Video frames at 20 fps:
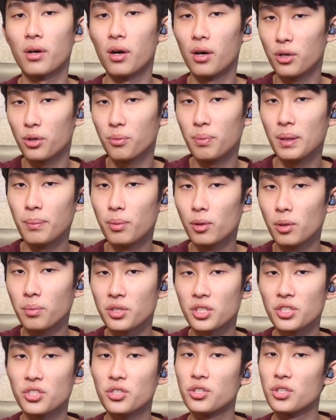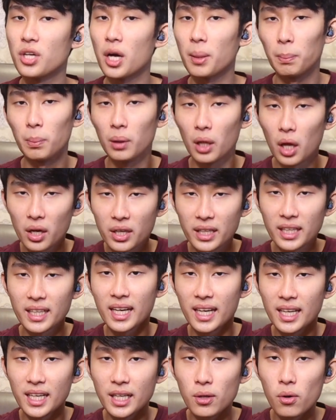other people because you're not blocking
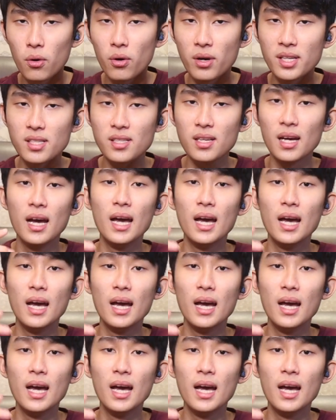any noise.